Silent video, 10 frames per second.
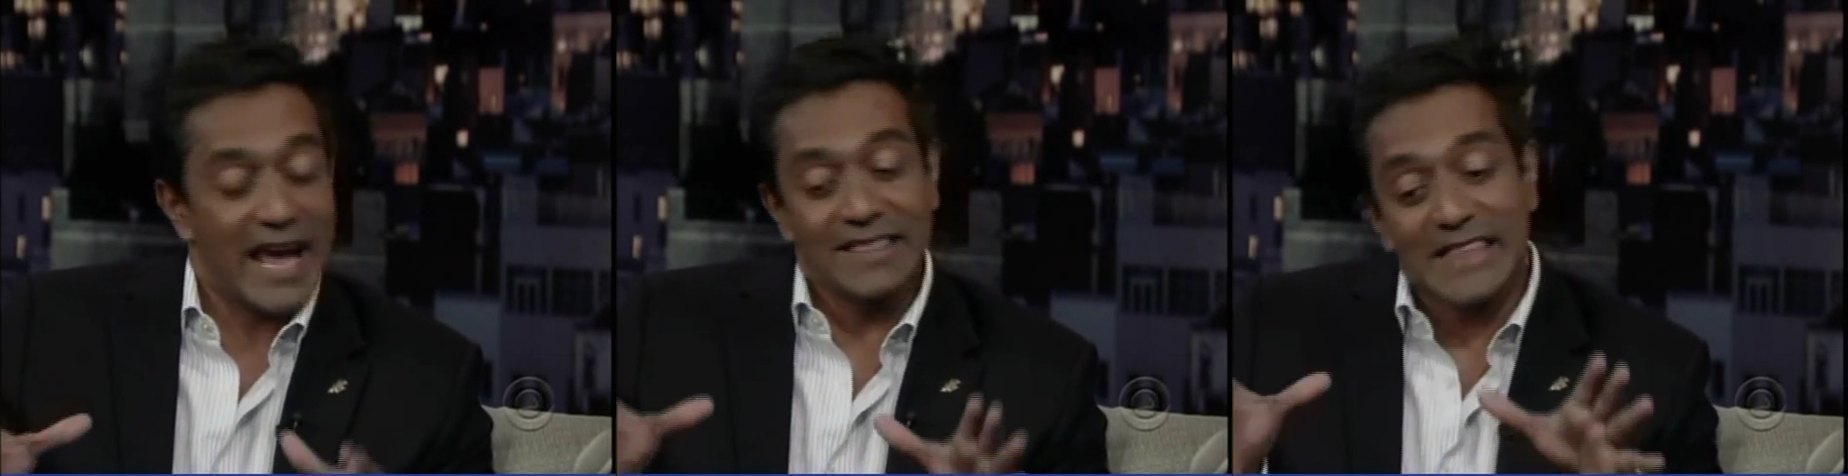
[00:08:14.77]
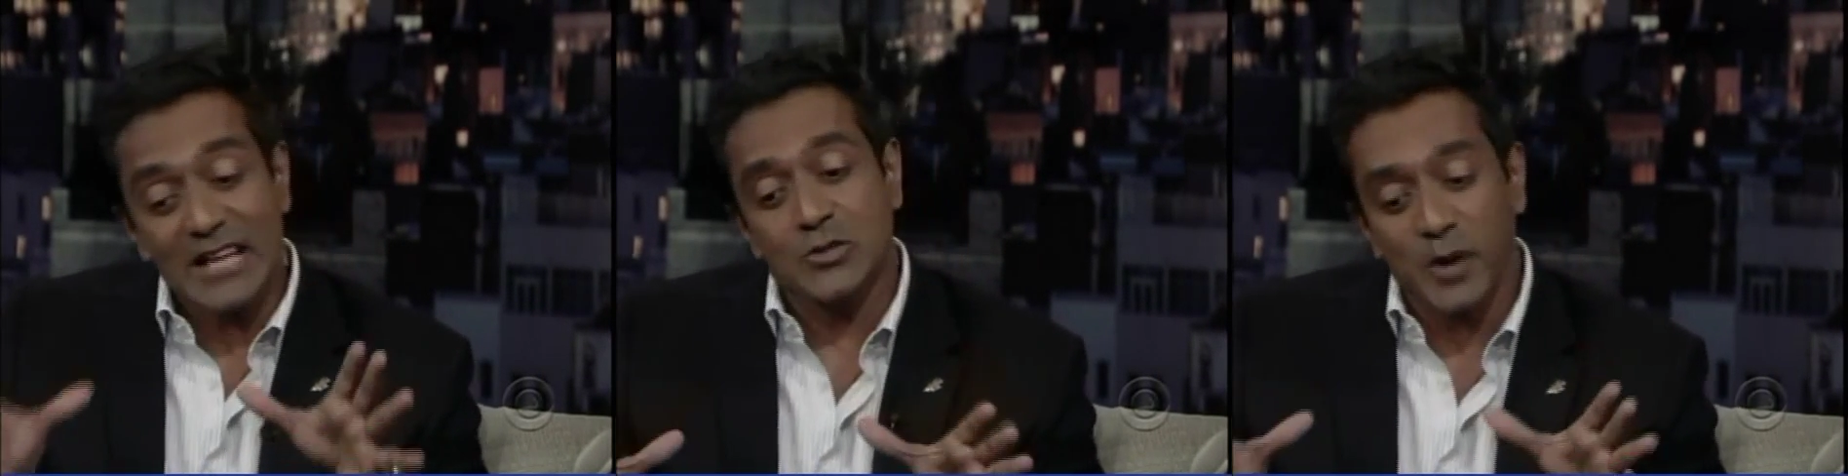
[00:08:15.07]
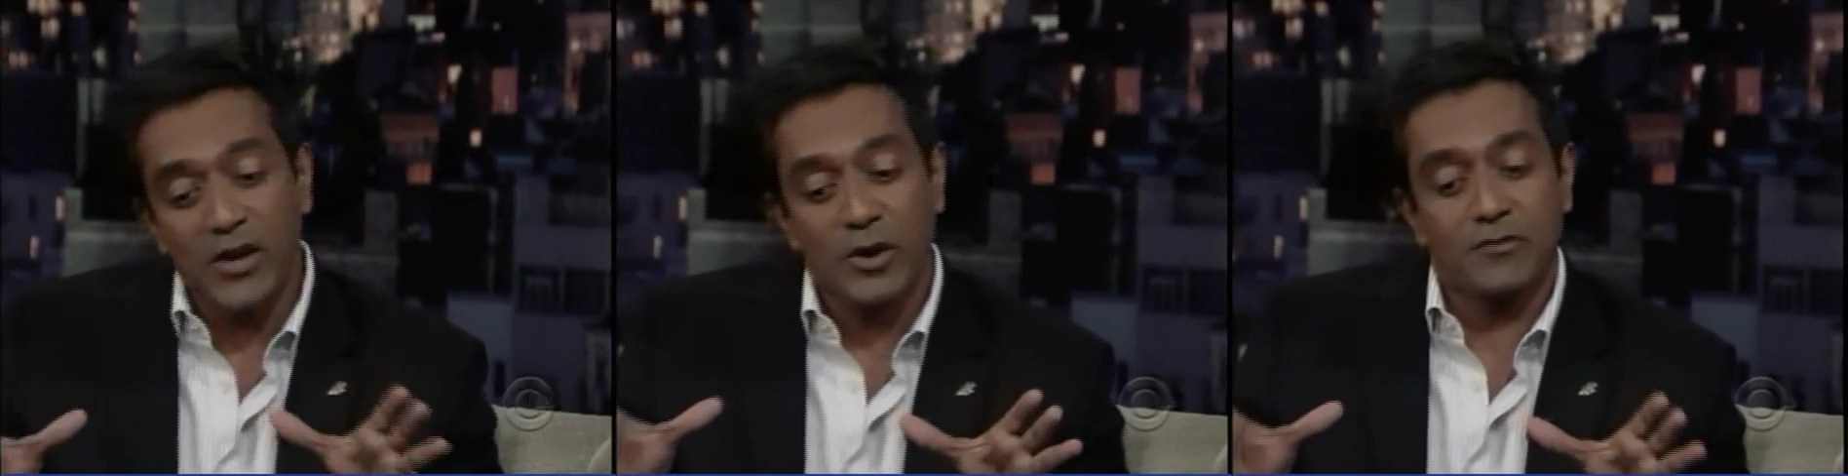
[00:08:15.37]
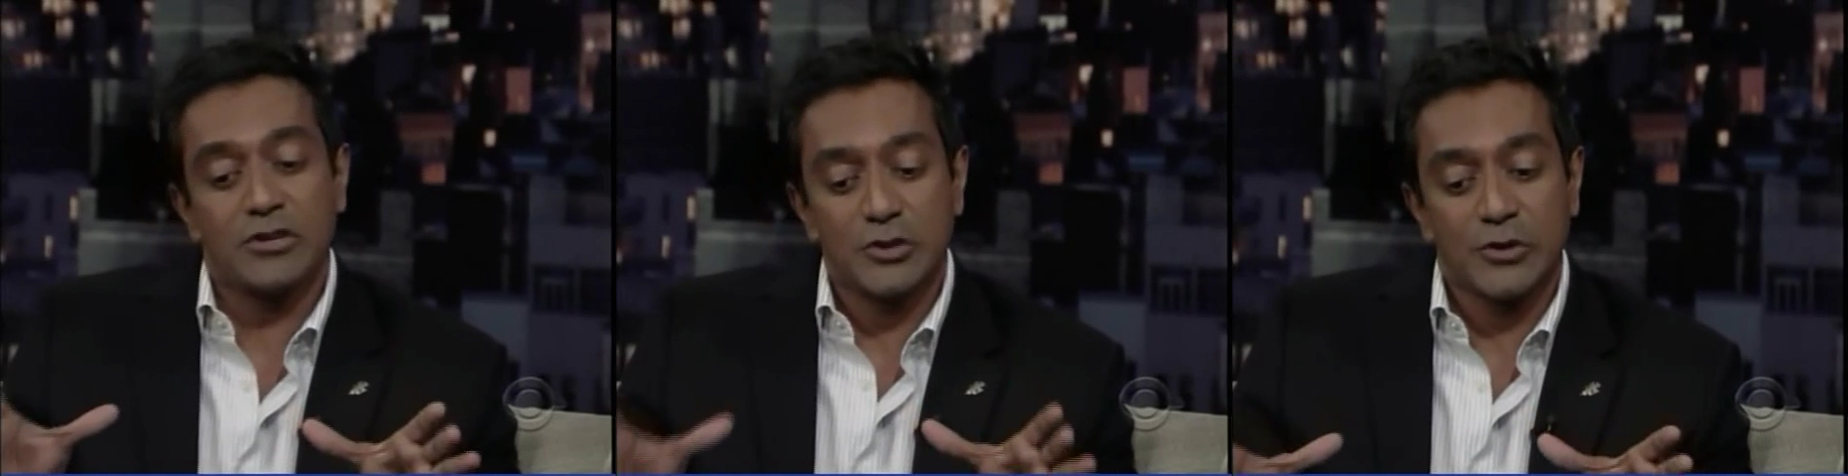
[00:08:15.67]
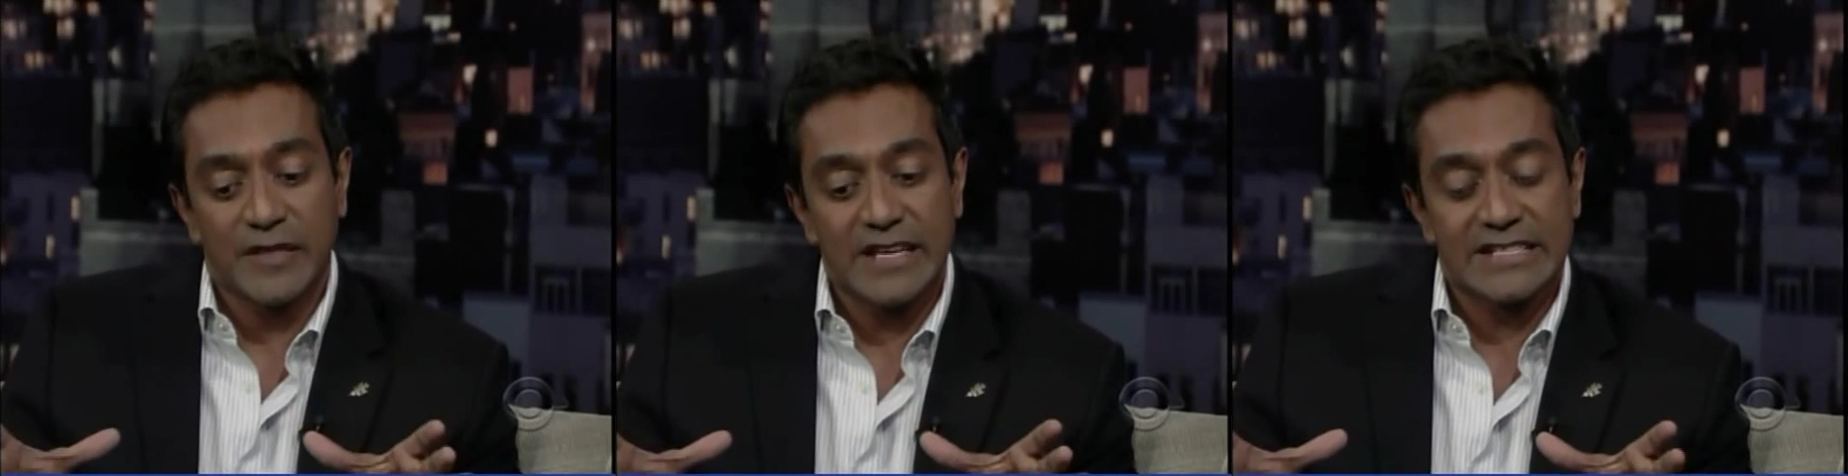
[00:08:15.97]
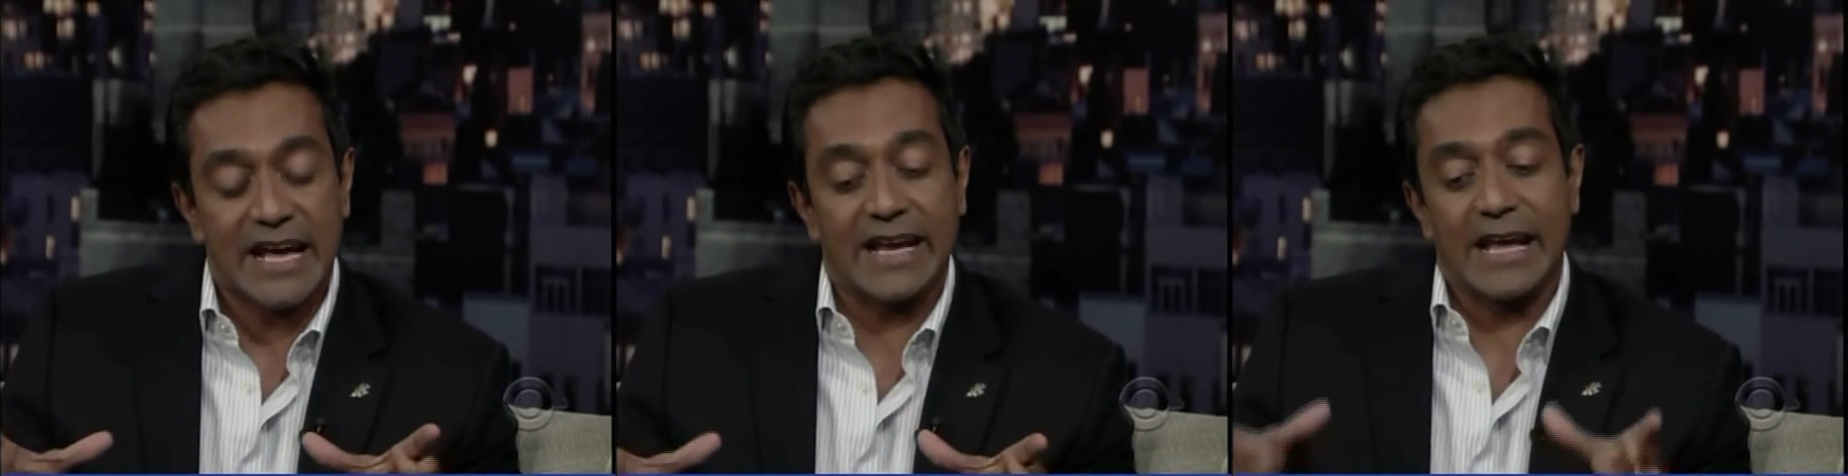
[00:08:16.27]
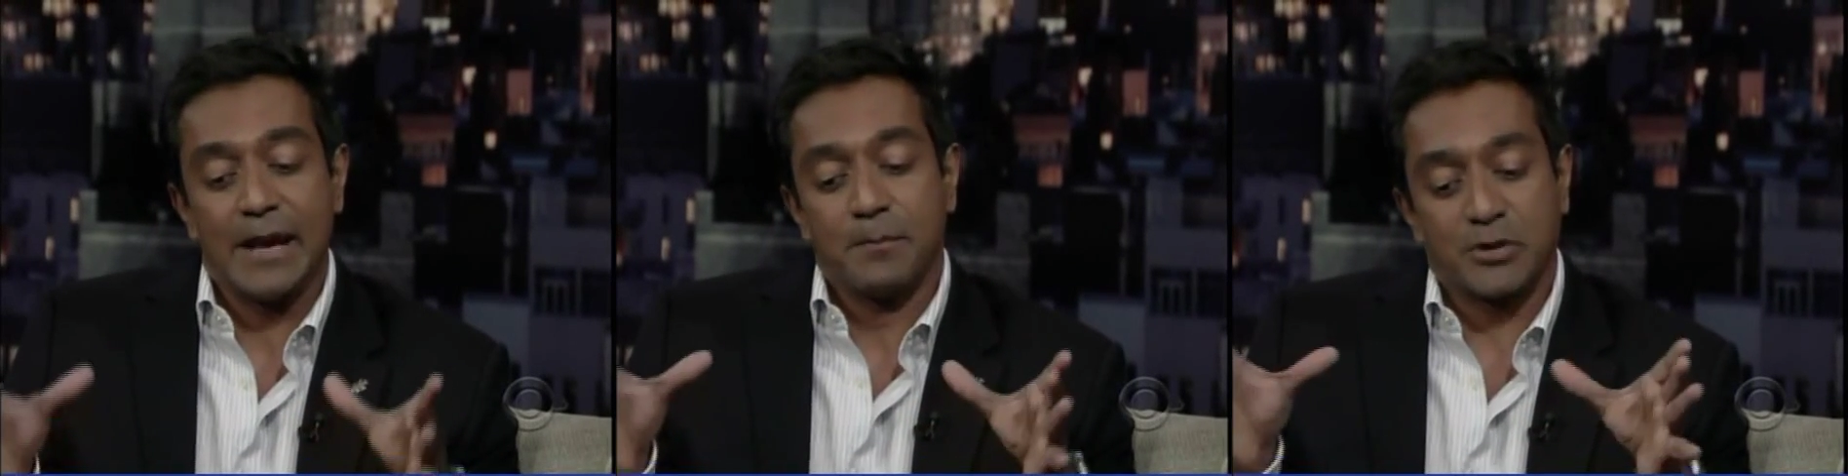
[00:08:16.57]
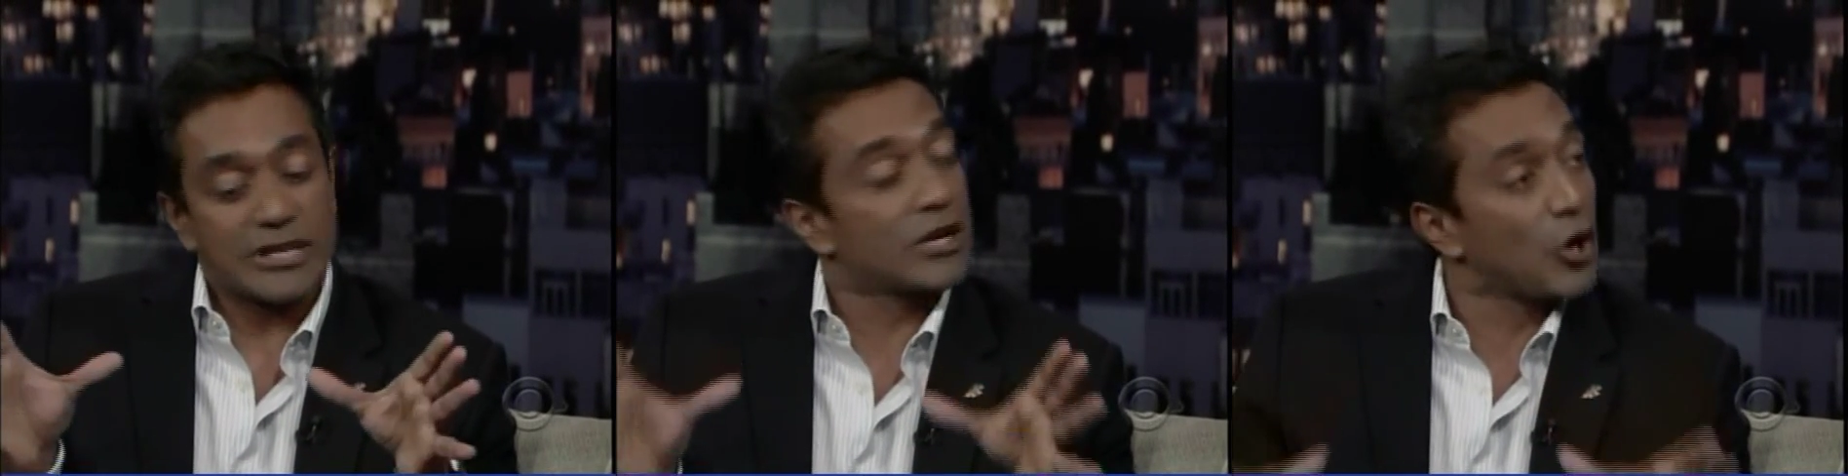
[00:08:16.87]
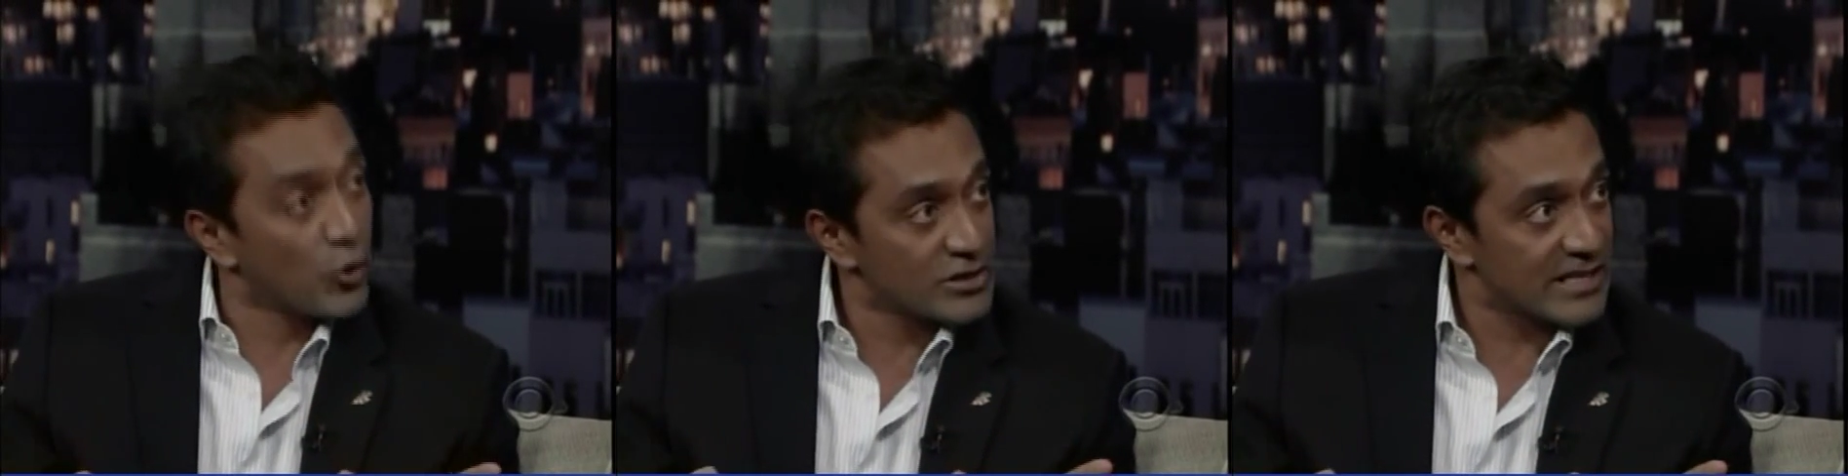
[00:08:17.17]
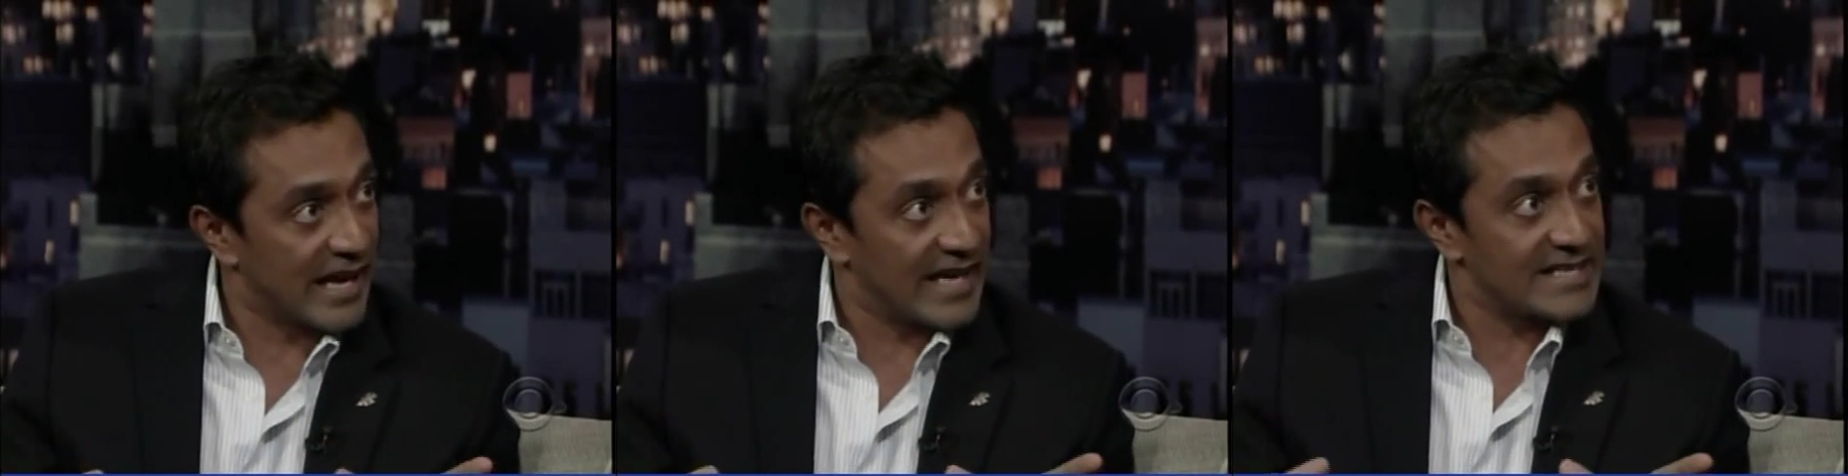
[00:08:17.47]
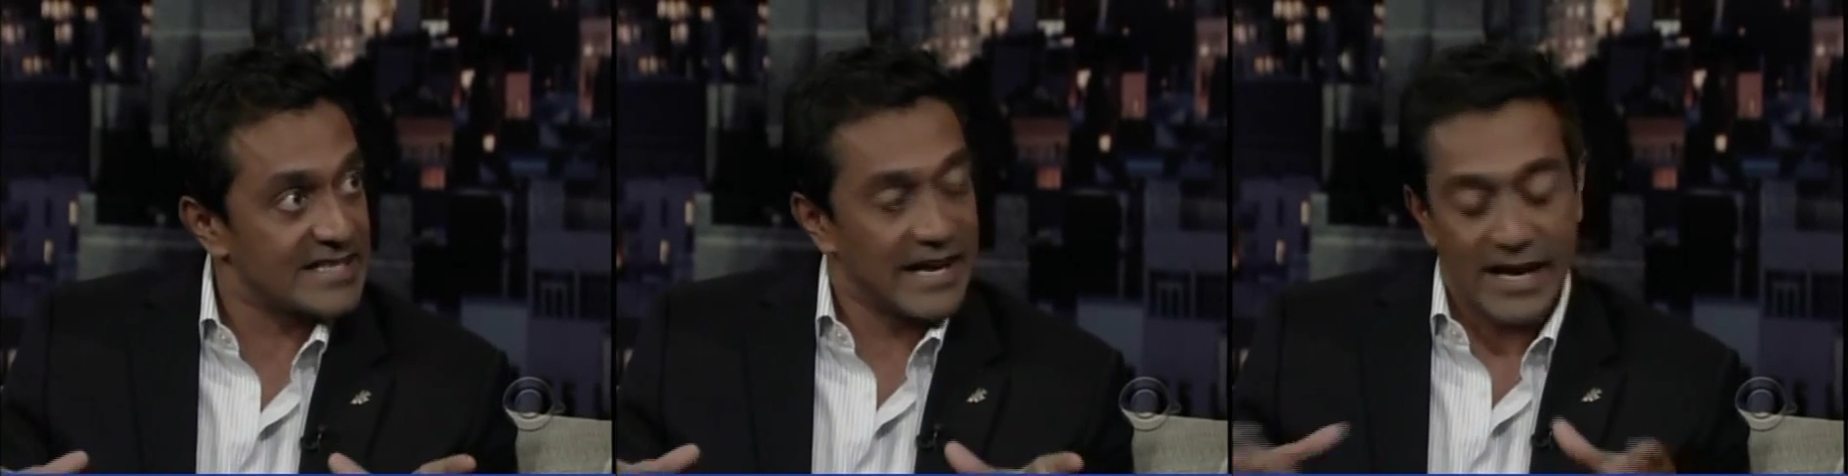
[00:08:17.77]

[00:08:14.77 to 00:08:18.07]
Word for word: And that's why you have to do things like protect coastlands,